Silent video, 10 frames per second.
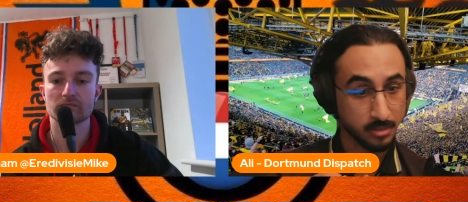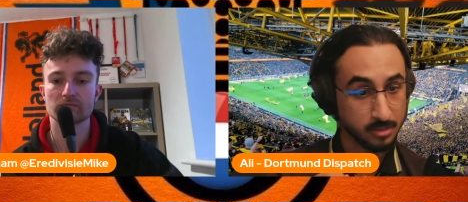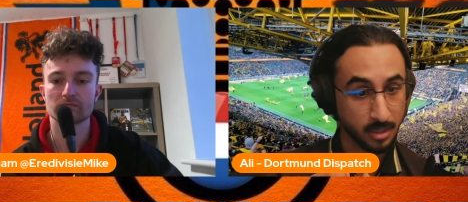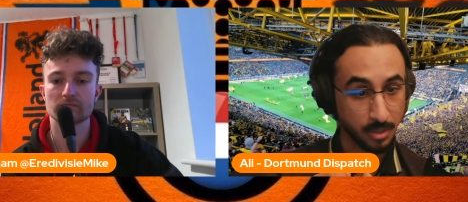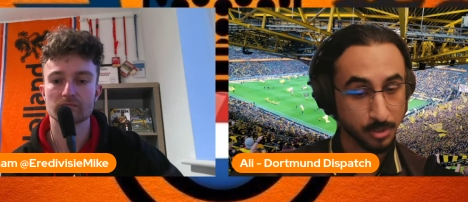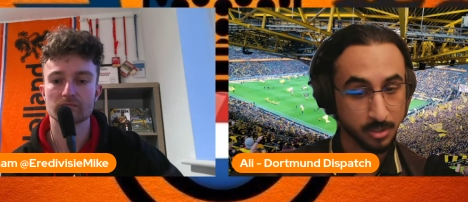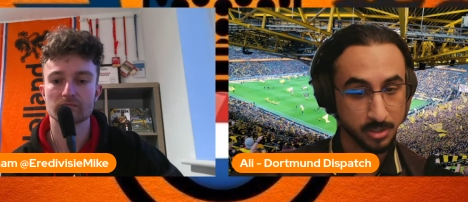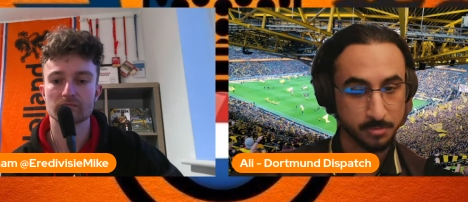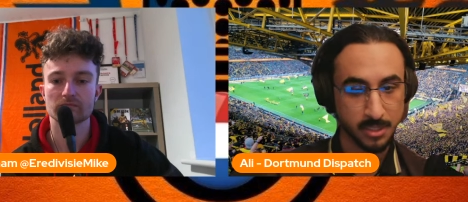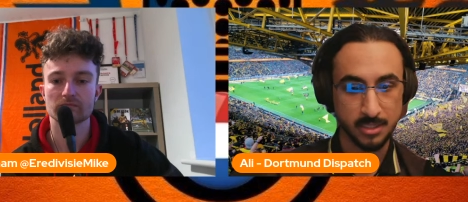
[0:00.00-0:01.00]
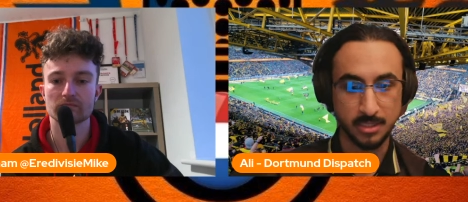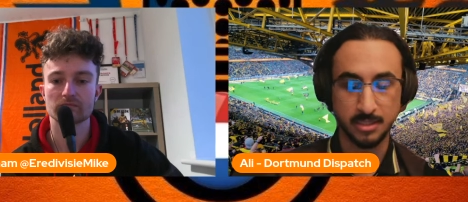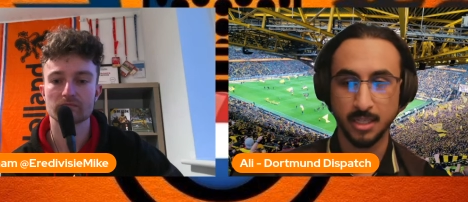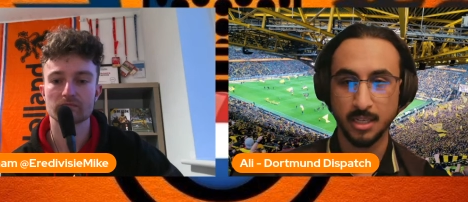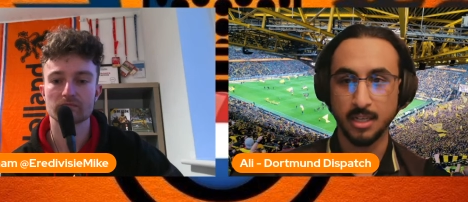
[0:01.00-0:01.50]
Speaker 1: really good spaces.
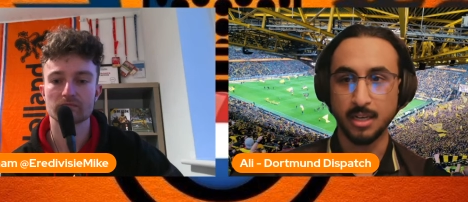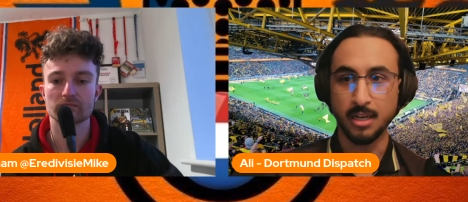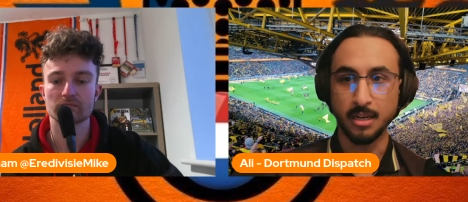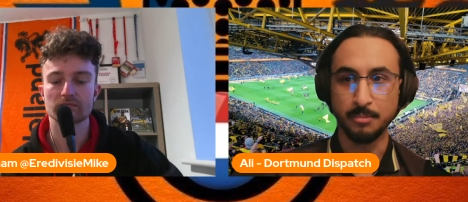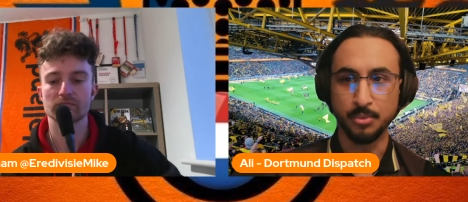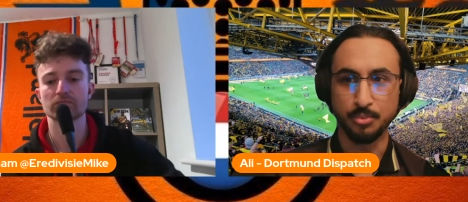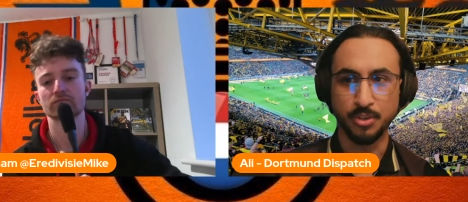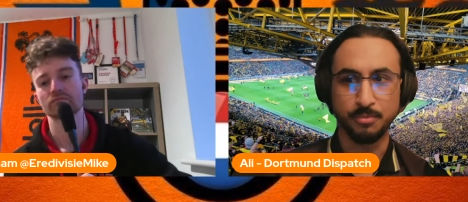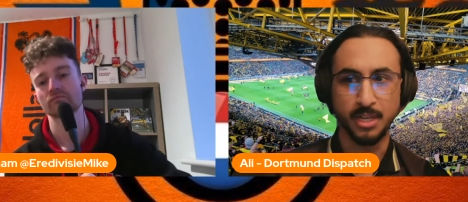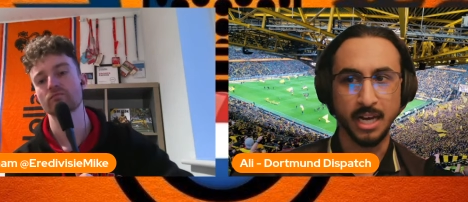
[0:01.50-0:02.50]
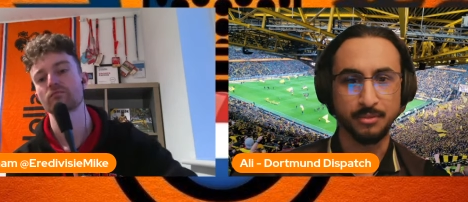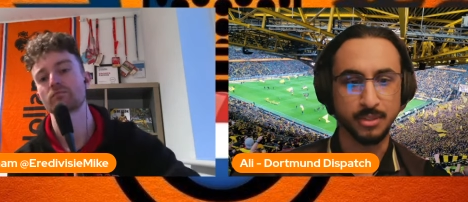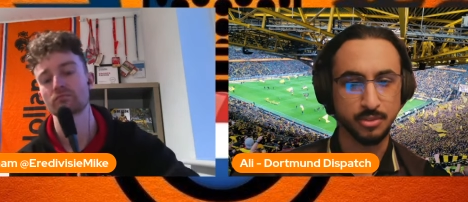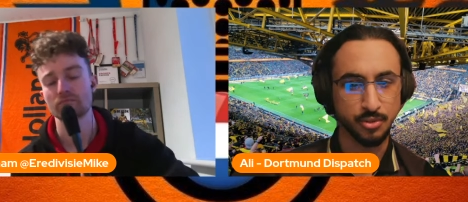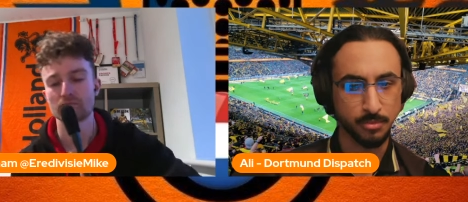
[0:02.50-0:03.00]
And we've been having
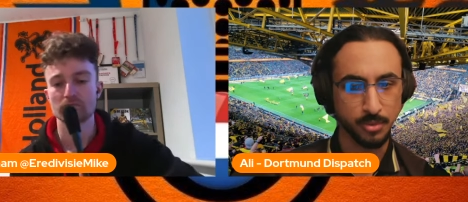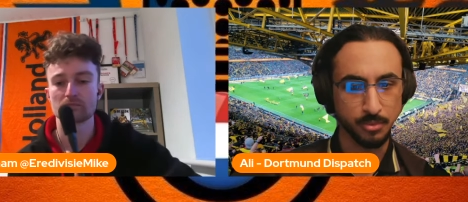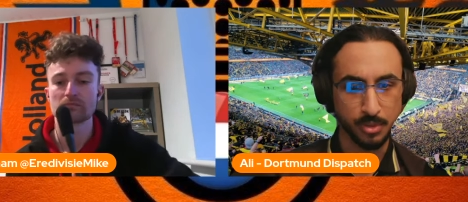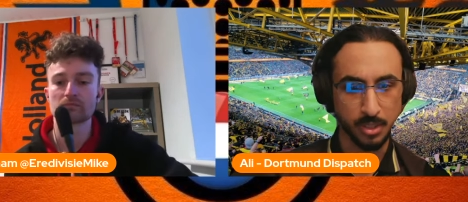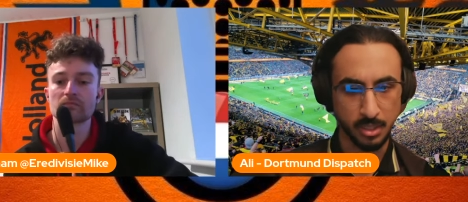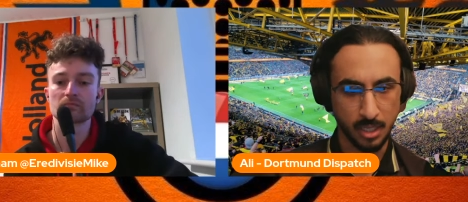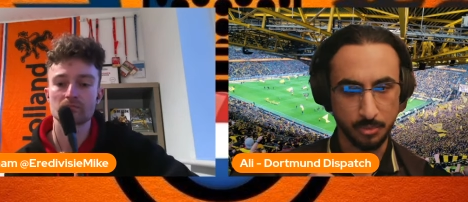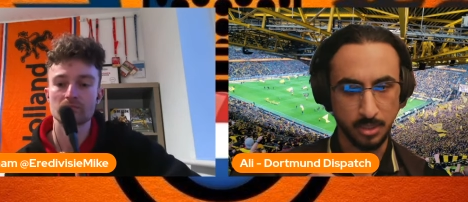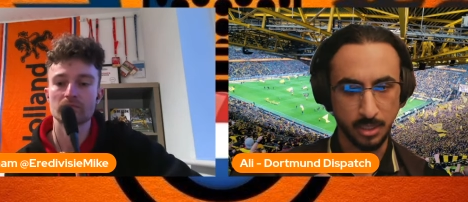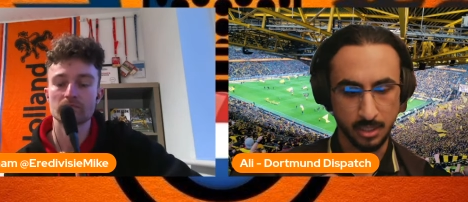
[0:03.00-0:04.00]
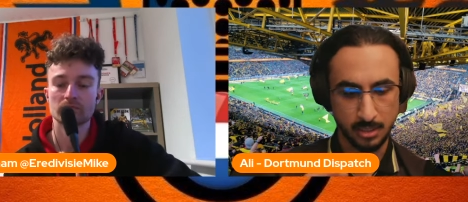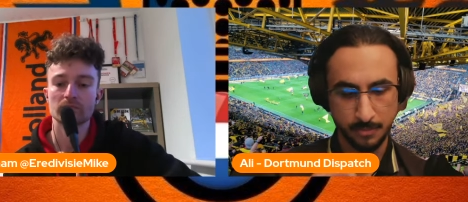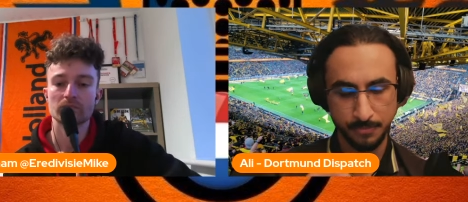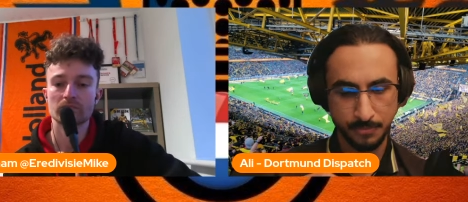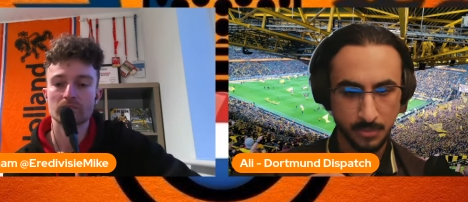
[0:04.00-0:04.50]
trouble with our
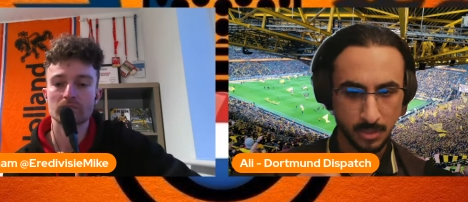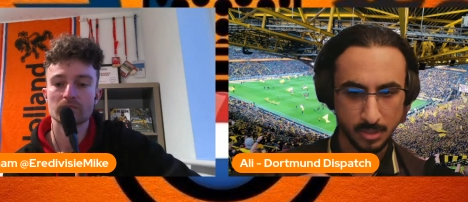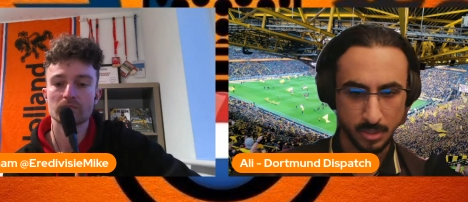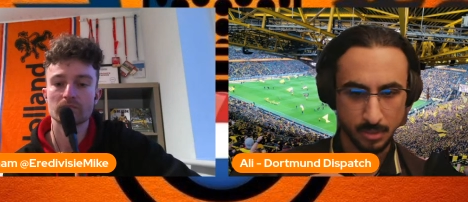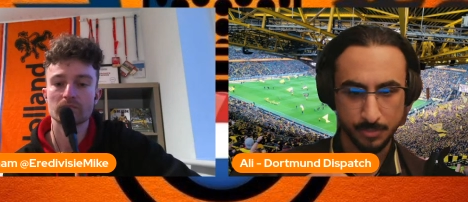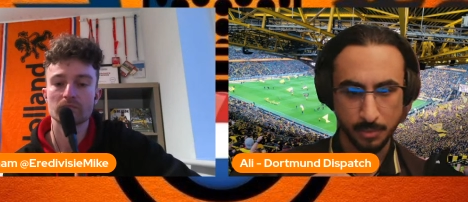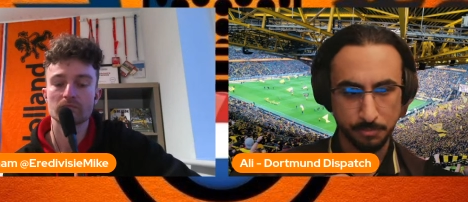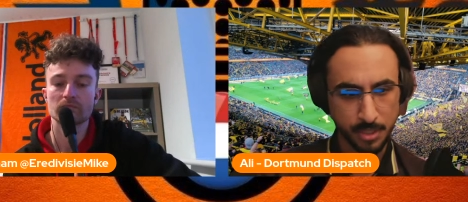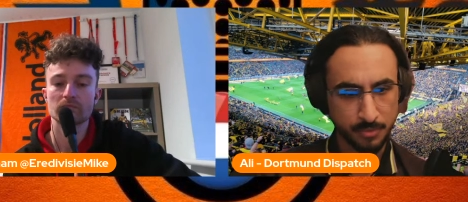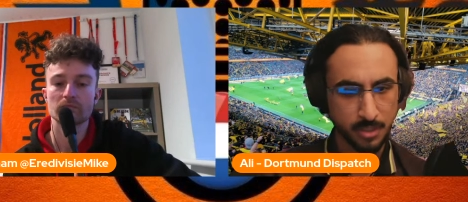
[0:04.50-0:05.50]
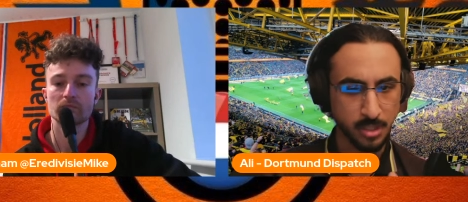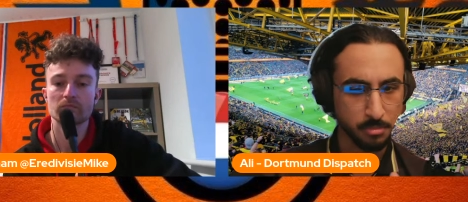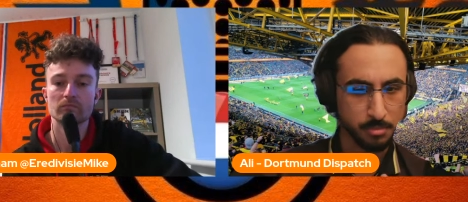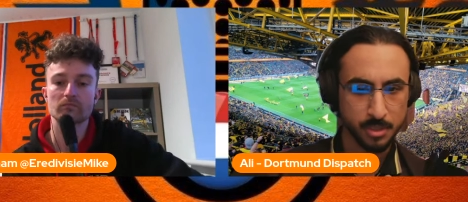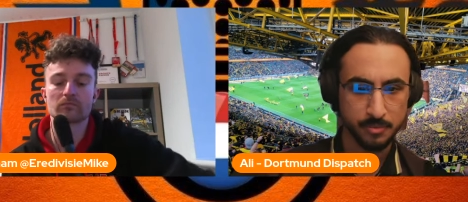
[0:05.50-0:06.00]
double
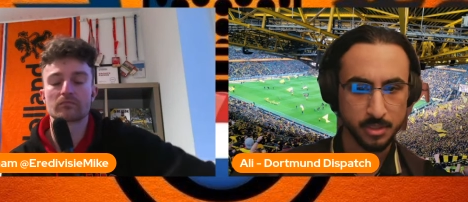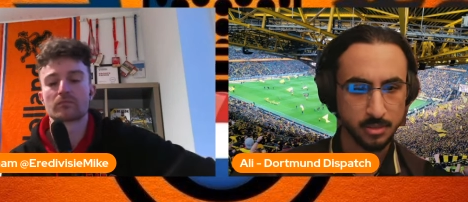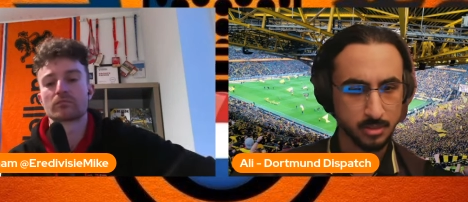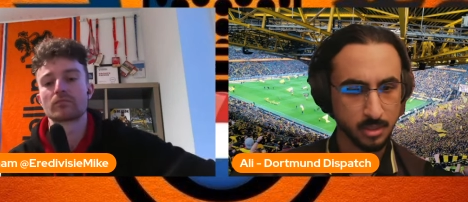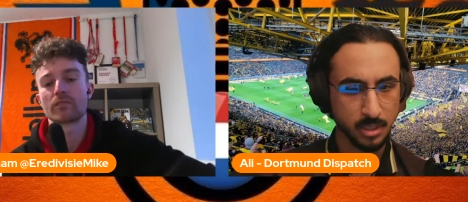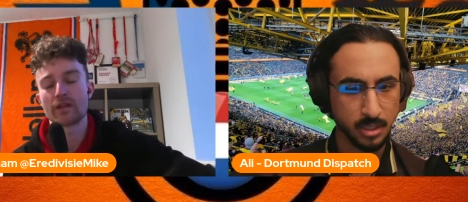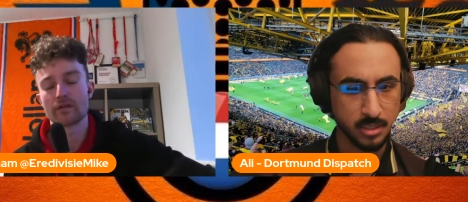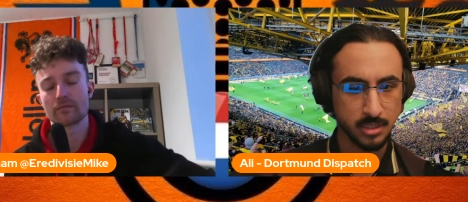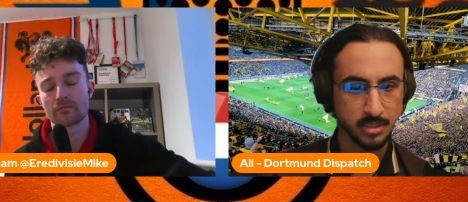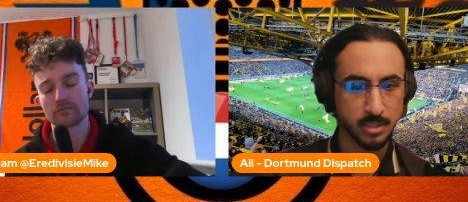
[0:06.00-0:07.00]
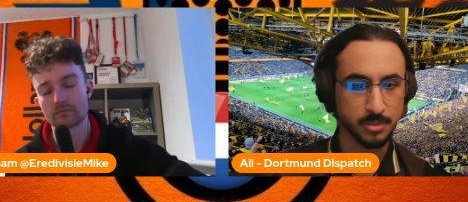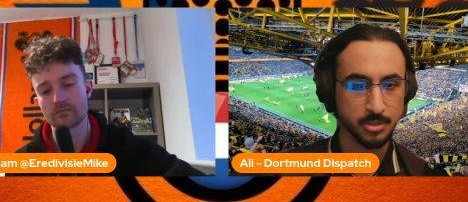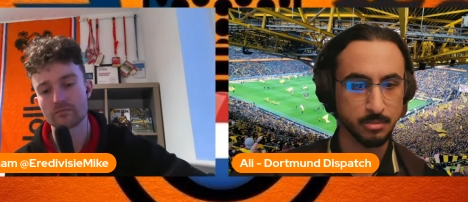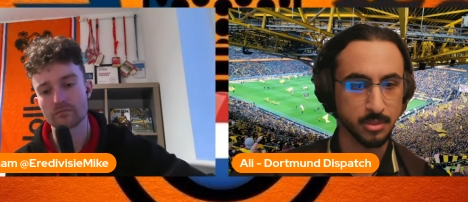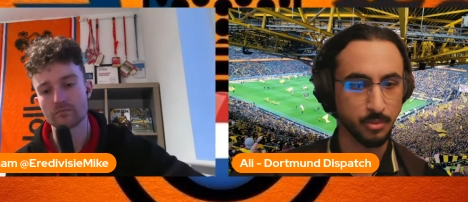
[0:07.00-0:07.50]
pivot system in terms
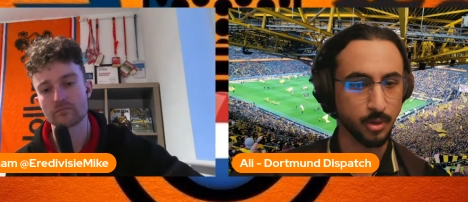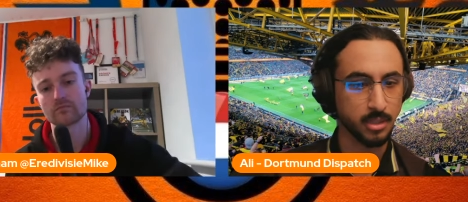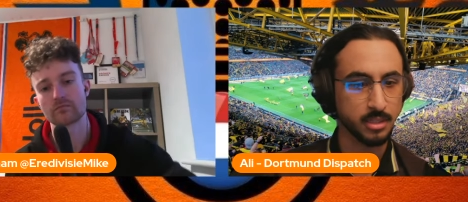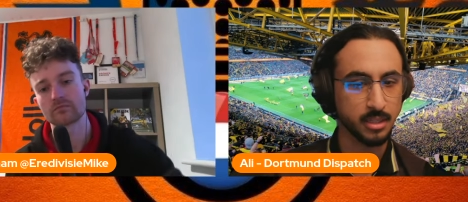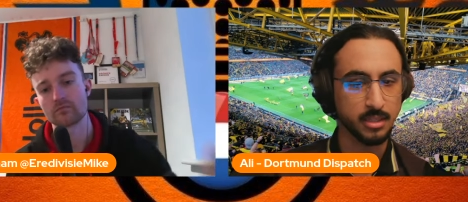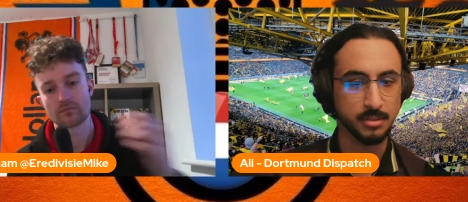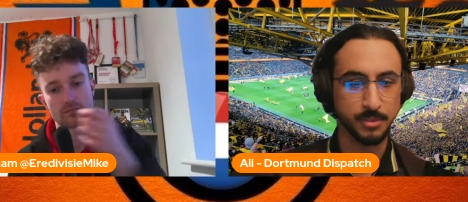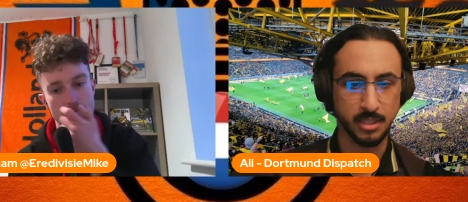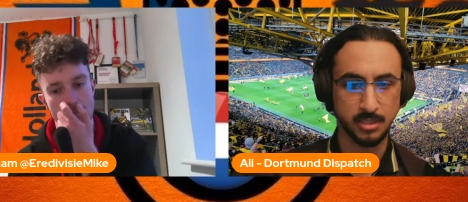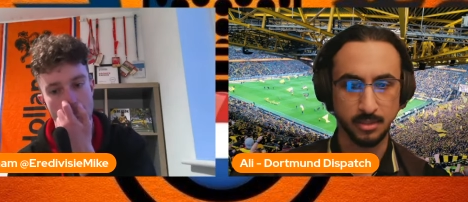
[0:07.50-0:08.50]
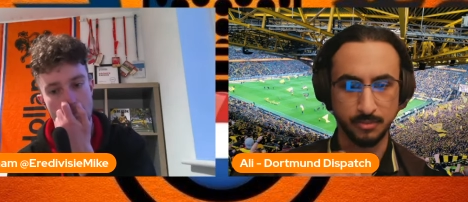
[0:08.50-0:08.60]
of quality there because of